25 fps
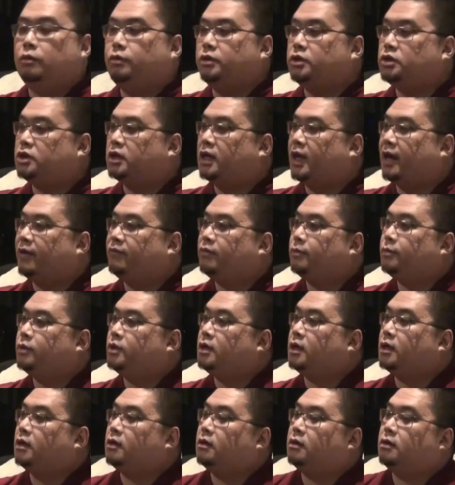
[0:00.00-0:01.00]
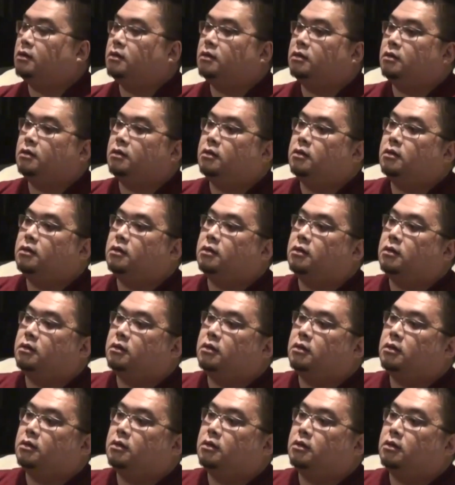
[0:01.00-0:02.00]
We should have a Buddha
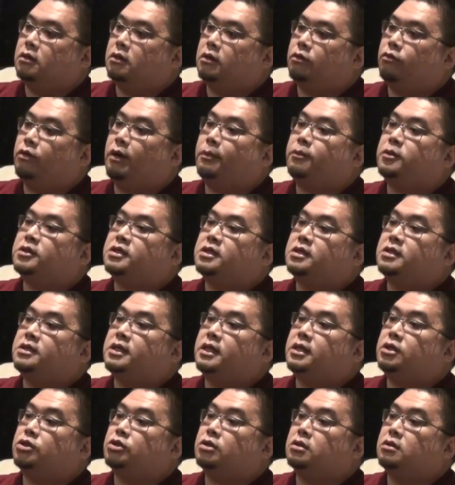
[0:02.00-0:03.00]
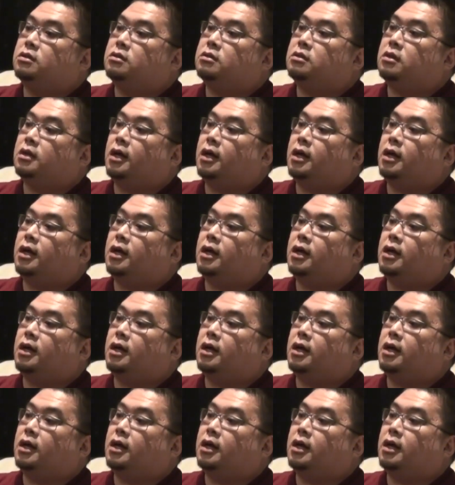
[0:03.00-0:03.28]
representation,